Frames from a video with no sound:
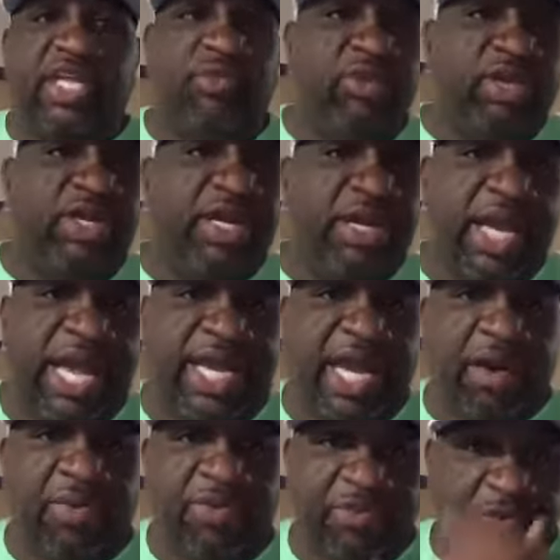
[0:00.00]
they want to hang
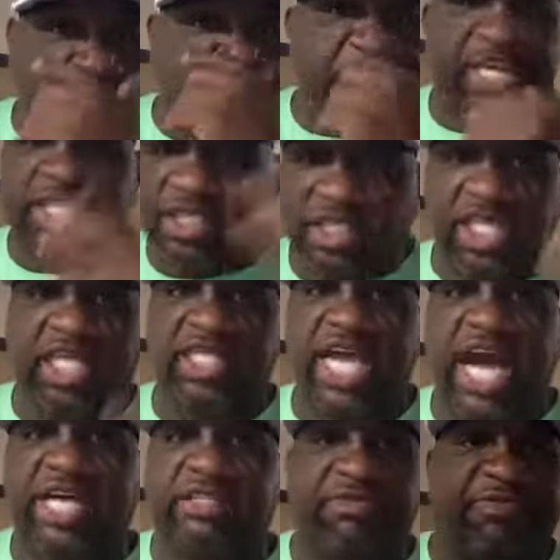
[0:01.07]
out with me for the weekends, $10,000,
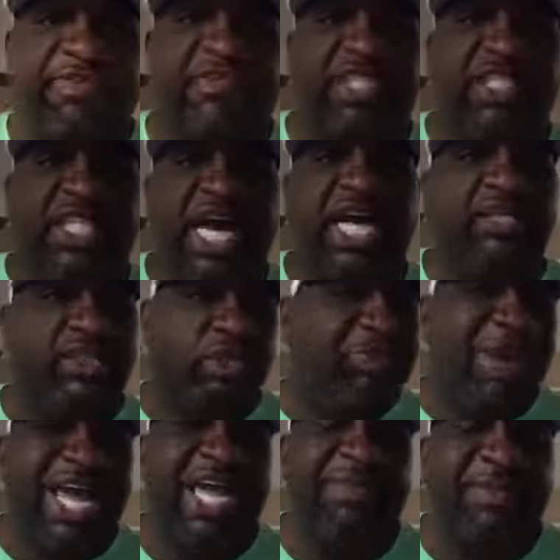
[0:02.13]
$15,000, they'll
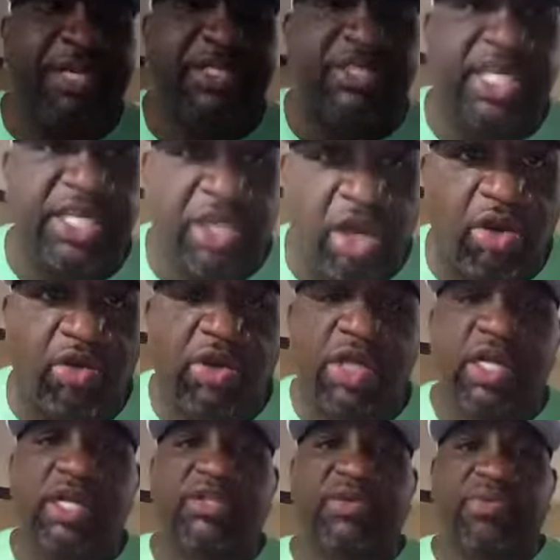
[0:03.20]
pay it because they know
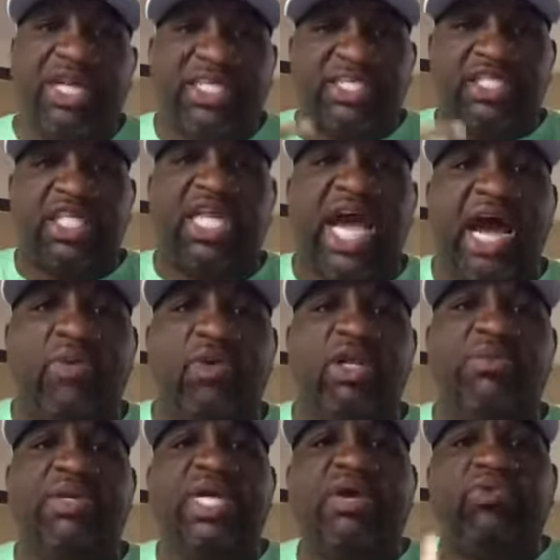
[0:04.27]
that when I sit down with
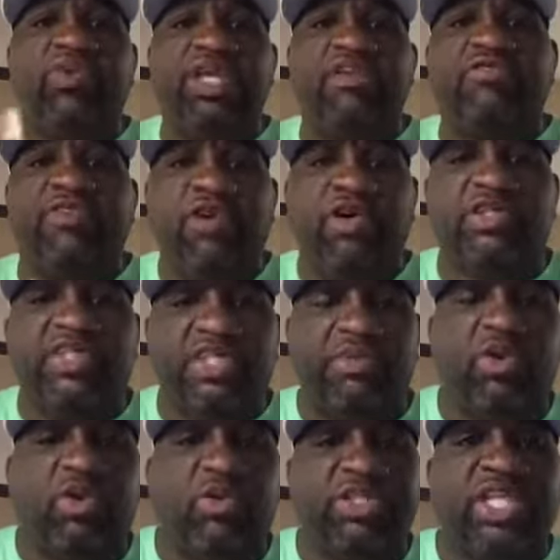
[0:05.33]
them and I really focus them
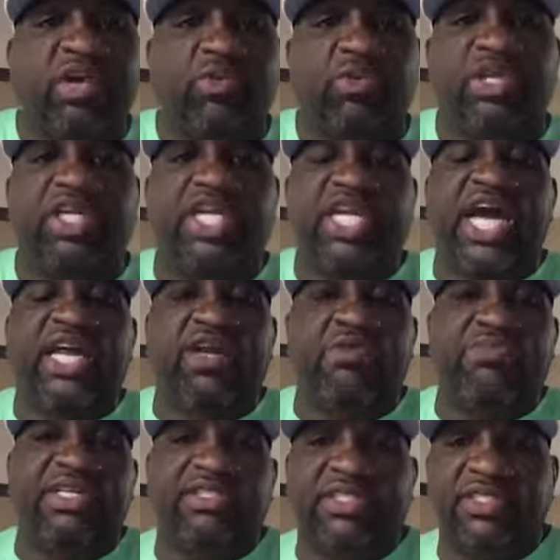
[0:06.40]
on what they want to get out of their
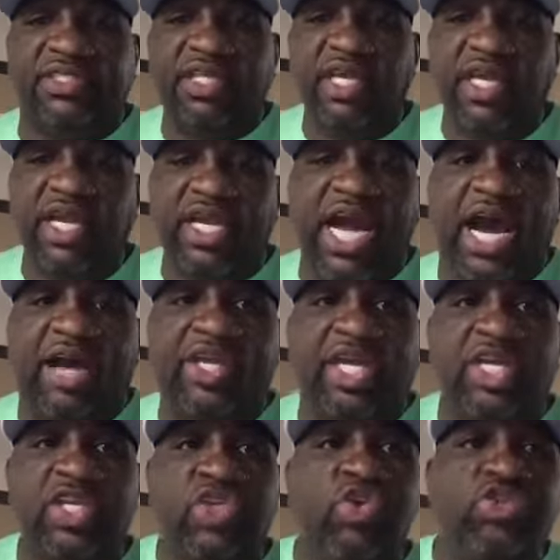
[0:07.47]
business and how they
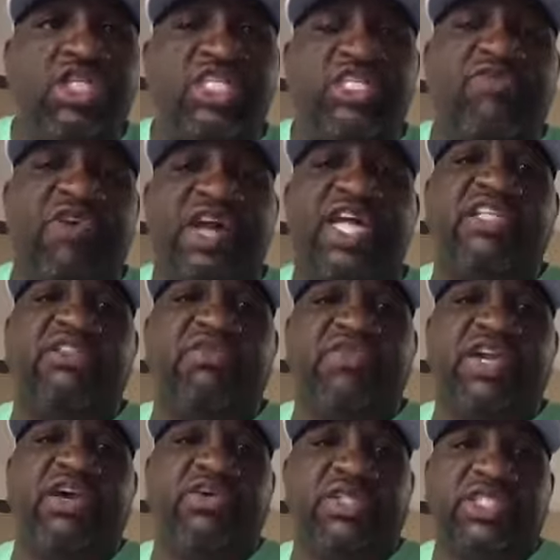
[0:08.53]
can use it as a financial
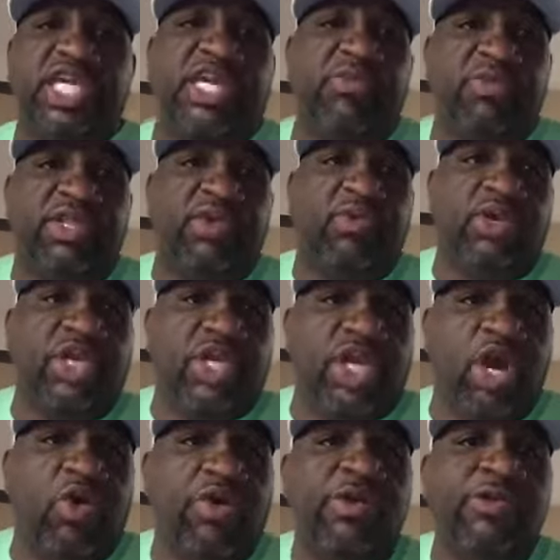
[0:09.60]
vehicle to take them where they want to
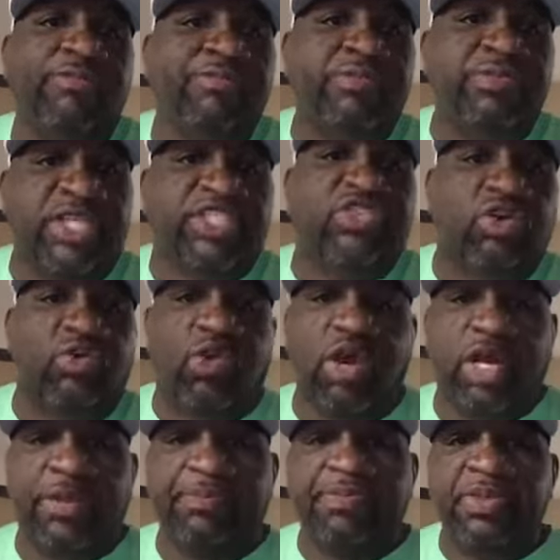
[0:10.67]
go, it's going to
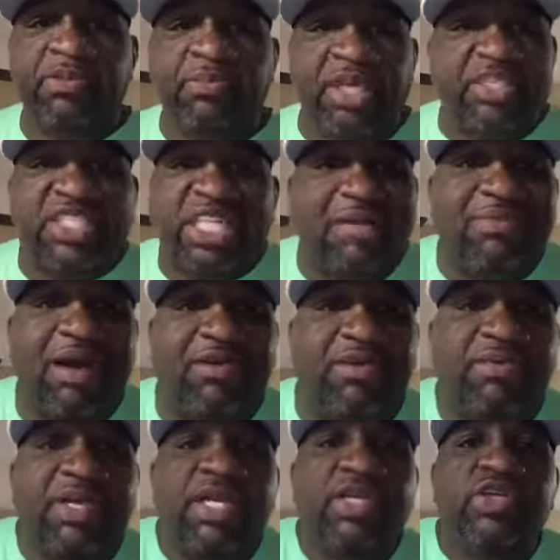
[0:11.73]
work. But some
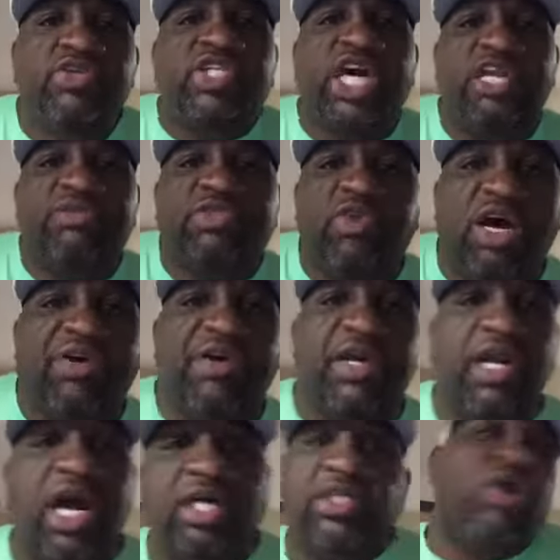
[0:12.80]
of them, you tell them
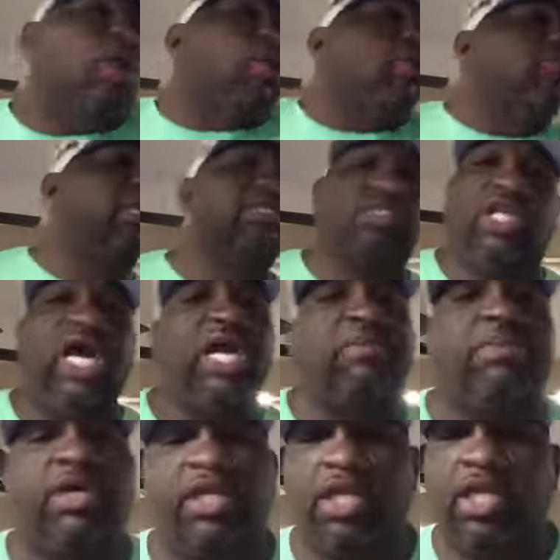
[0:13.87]
$1,200, oh, that's a lot of money.